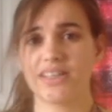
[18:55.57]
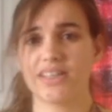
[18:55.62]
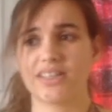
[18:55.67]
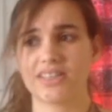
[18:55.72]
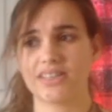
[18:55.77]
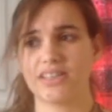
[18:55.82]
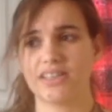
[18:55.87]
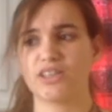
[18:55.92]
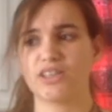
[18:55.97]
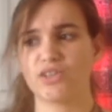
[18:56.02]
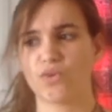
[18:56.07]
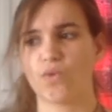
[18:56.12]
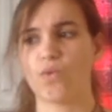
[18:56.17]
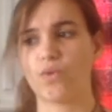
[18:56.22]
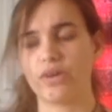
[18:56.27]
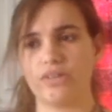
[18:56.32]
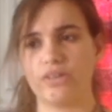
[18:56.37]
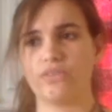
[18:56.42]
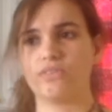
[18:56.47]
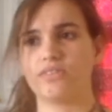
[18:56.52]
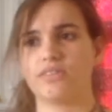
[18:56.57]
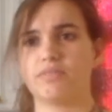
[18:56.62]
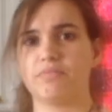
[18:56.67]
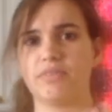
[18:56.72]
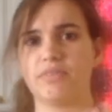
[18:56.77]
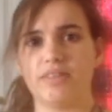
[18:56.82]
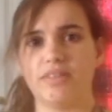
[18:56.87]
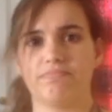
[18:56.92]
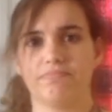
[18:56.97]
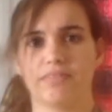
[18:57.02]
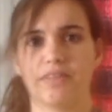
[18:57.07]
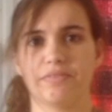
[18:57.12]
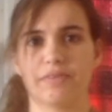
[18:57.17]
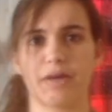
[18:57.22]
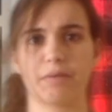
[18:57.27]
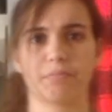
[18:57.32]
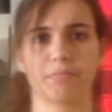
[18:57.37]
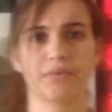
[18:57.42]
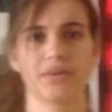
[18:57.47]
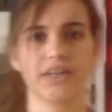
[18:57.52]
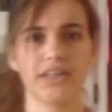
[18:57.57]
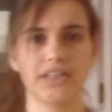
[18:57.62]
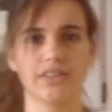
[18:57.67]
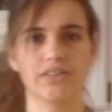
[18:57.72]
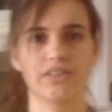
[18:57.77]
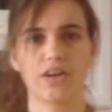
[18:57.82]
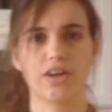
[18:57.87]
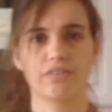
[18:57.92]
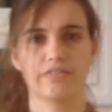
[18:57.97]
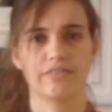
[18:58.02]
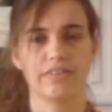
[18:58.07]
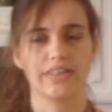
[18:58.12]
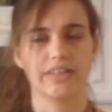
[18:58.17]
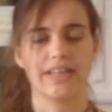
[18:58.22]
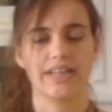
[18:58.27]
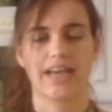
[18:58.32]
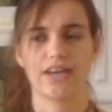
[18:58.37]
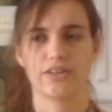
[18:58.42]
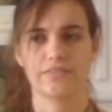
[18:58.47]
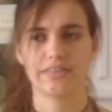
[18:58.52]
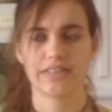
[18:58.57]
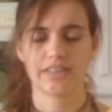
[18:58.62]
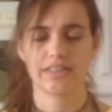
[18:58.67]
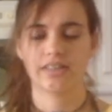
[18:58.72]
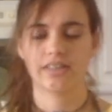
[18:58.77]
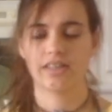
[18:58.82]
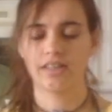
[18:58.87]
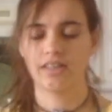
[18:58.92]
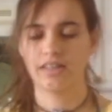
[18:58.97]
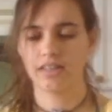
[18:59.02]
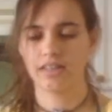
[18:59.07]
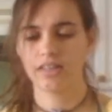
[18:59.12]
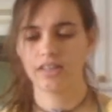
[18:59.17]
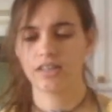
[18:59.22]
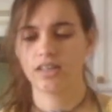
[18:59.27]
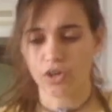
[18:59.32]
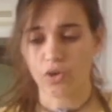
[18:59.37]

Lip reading: and I really just need the oil to be evaporated off of it and out of it.